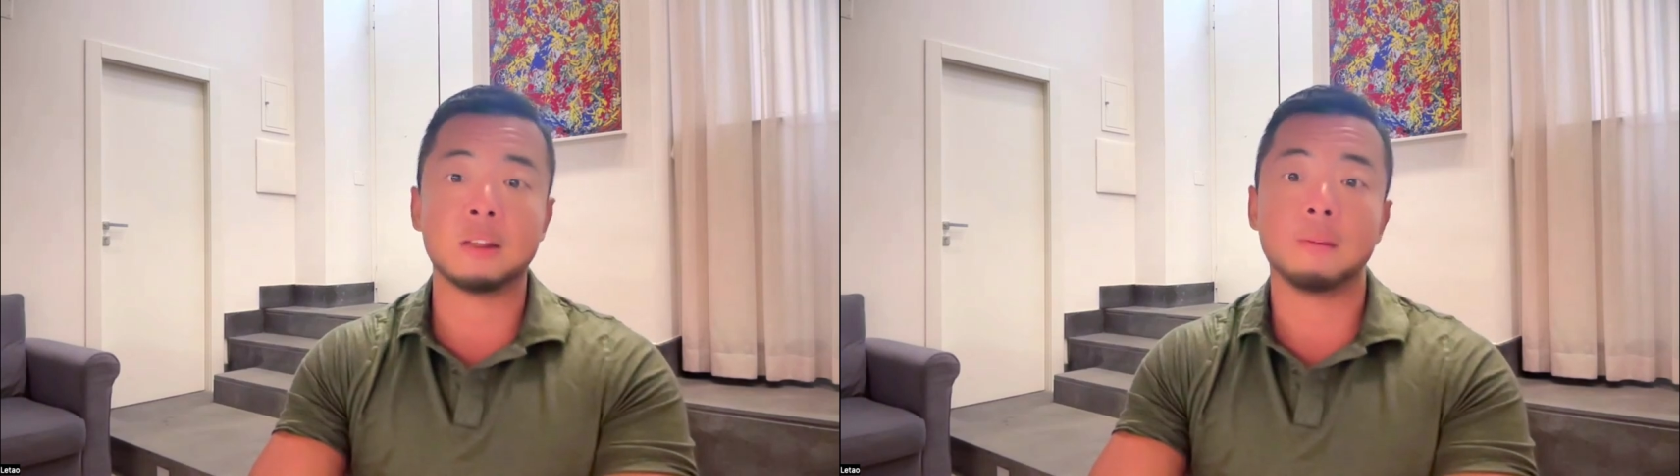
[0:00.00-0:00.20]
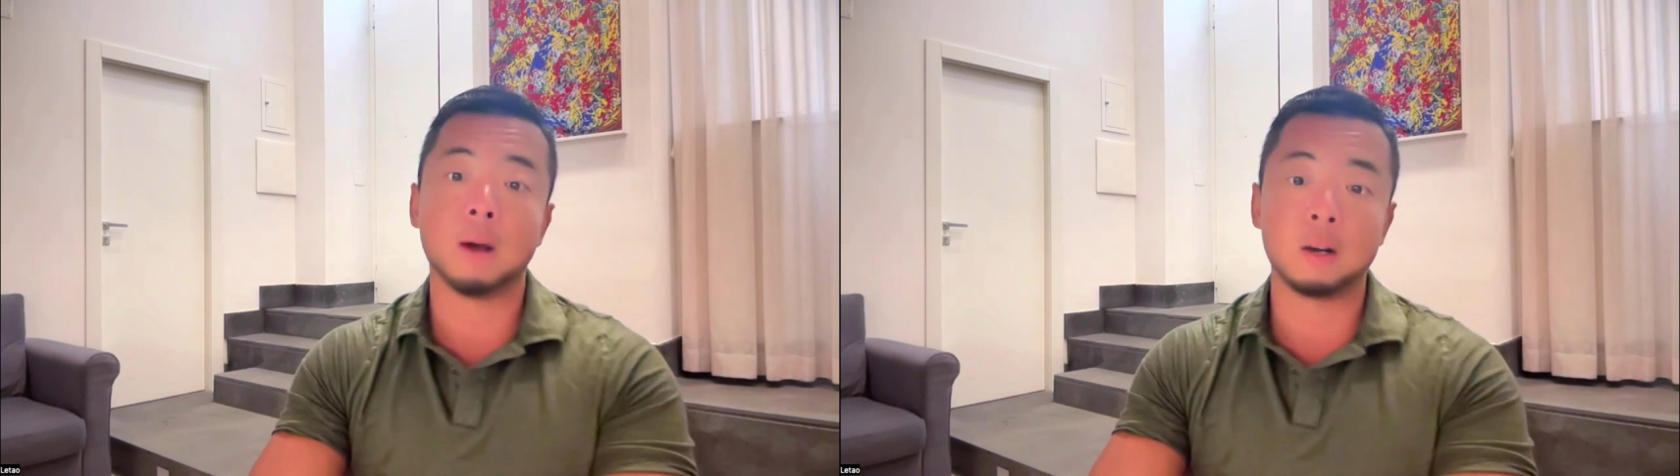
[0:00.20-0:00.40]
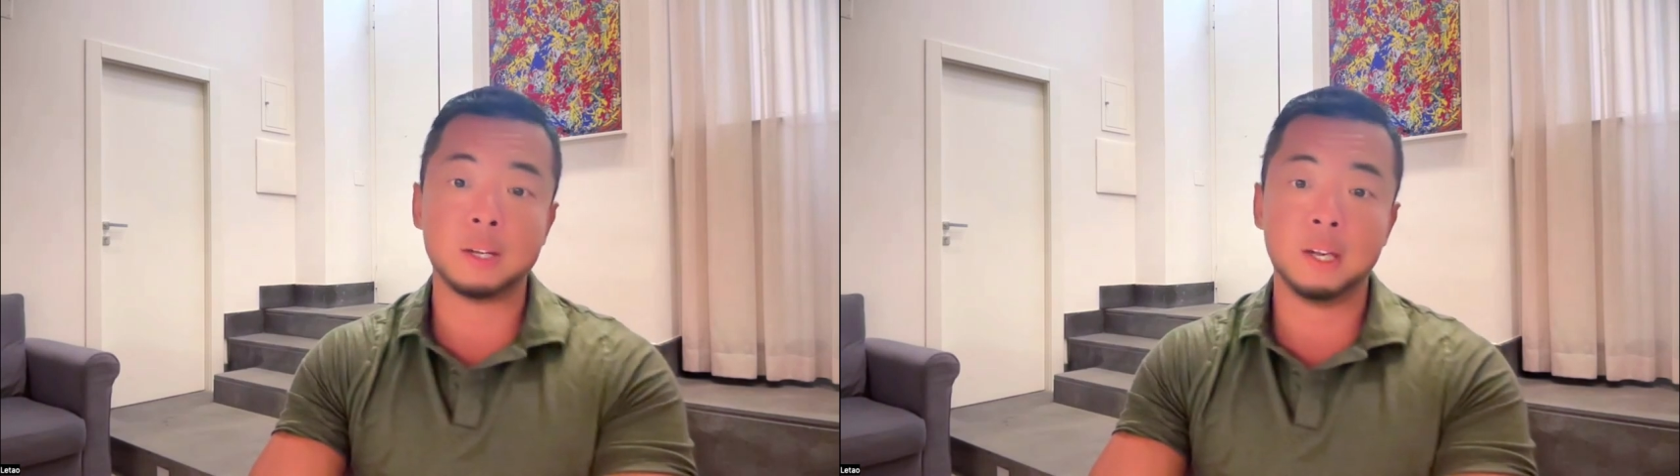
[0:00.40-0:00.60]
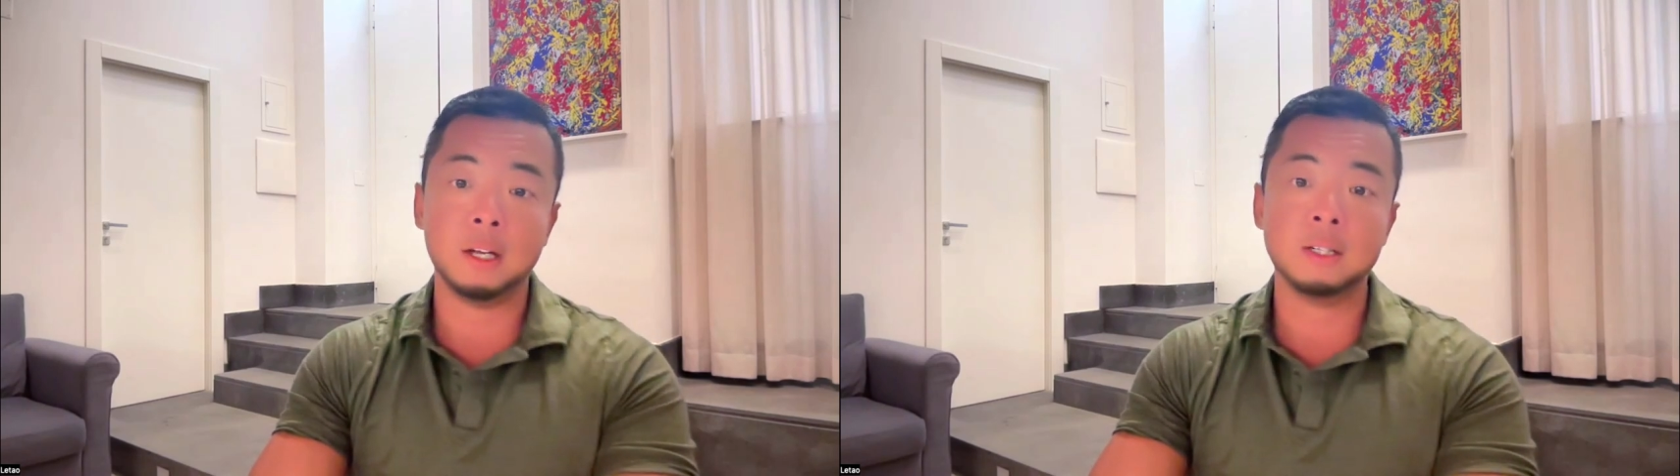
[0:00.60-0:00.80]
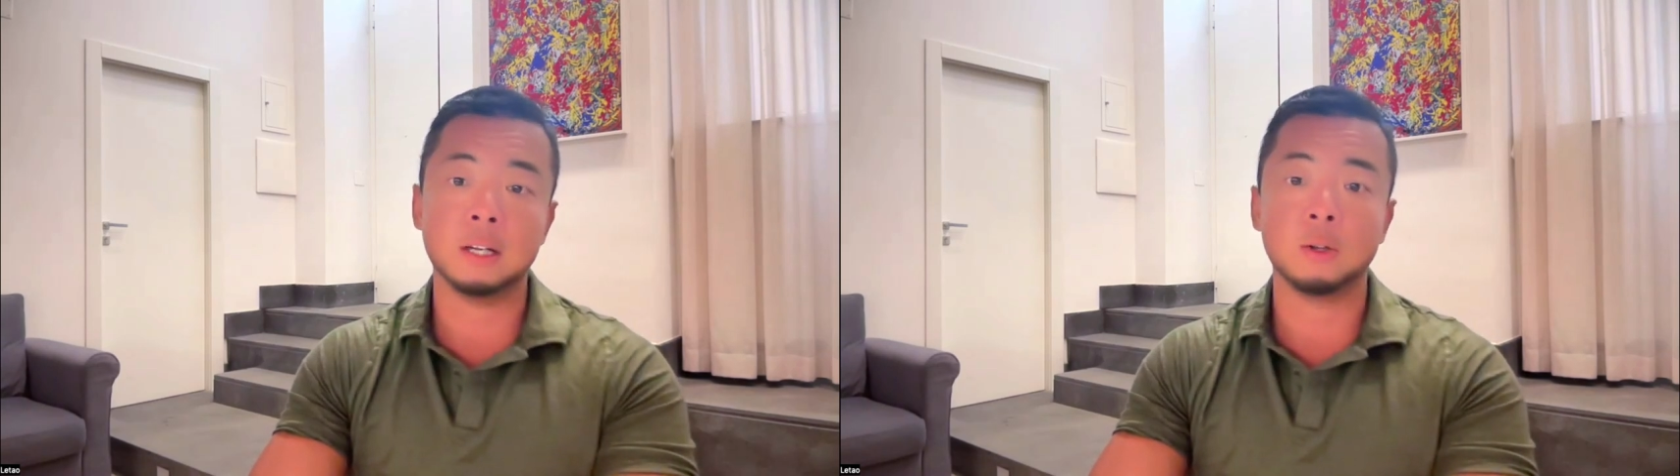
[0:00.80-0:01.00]
on the
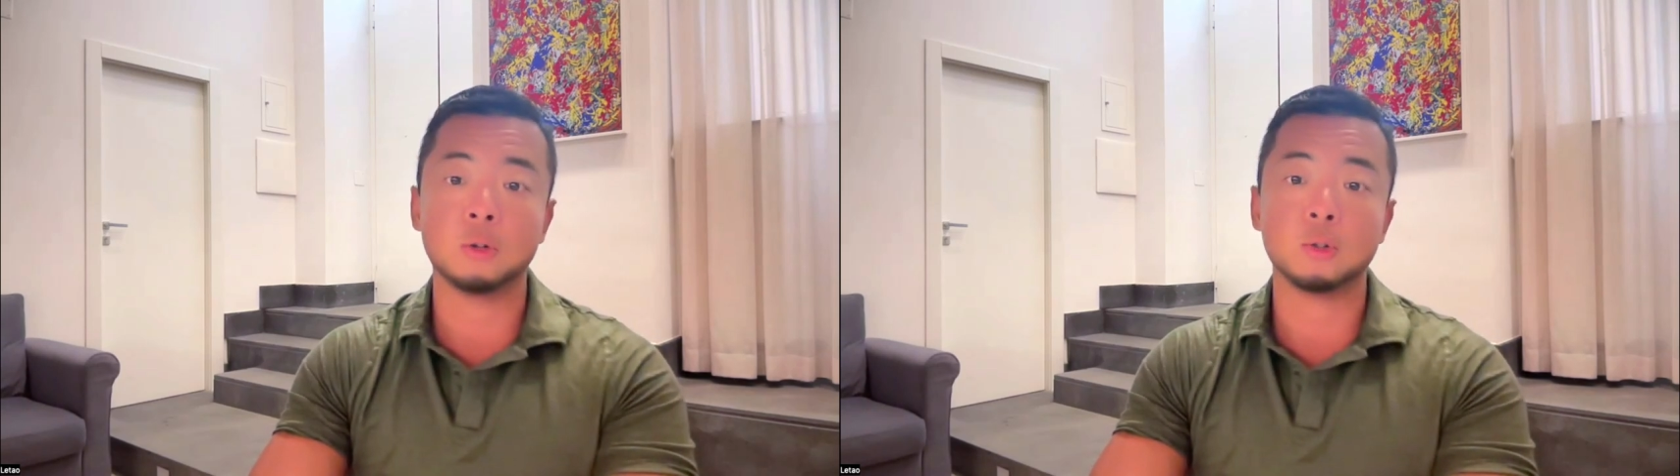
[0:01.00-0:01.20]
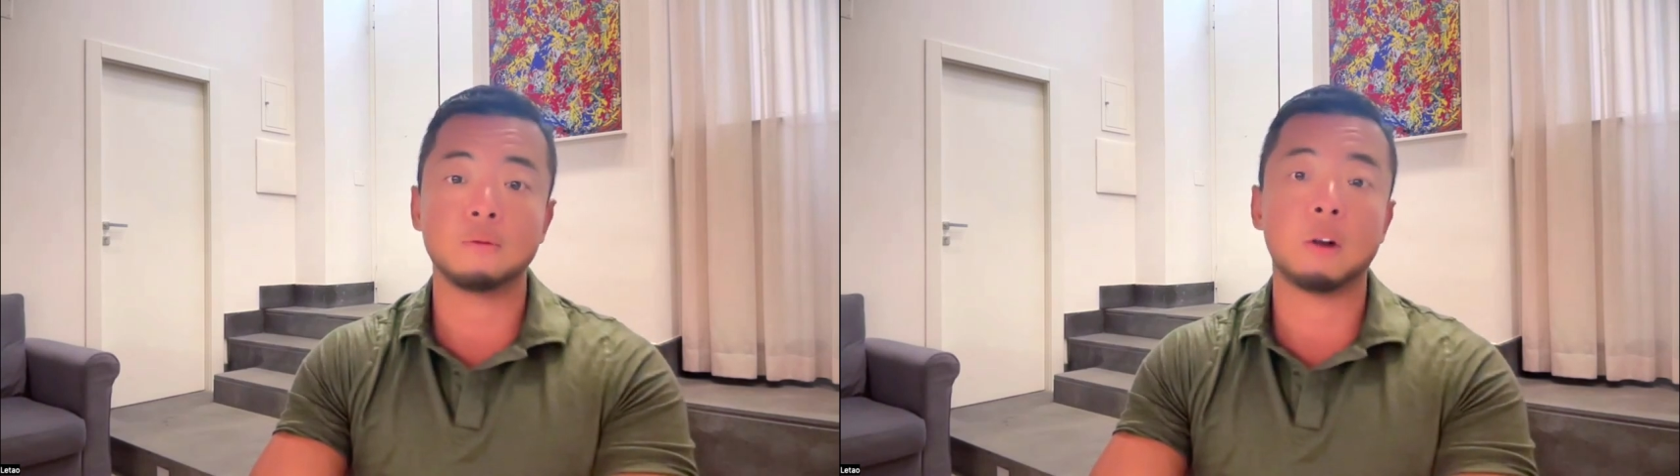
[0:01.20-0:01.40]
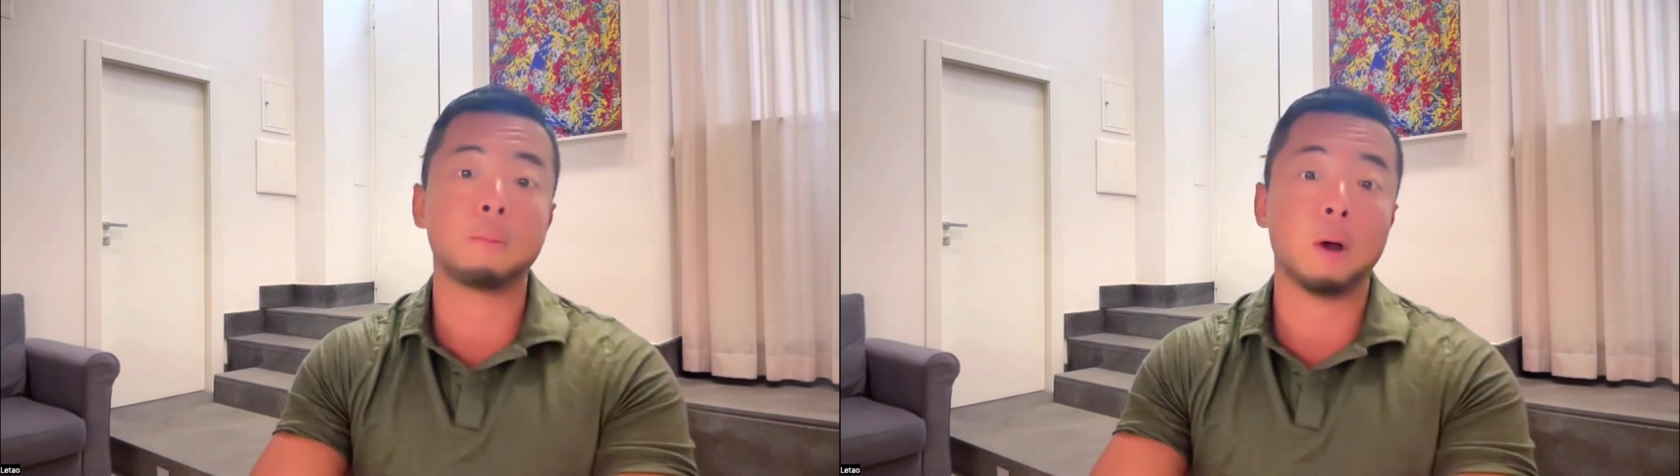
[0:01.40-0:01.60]
market and also very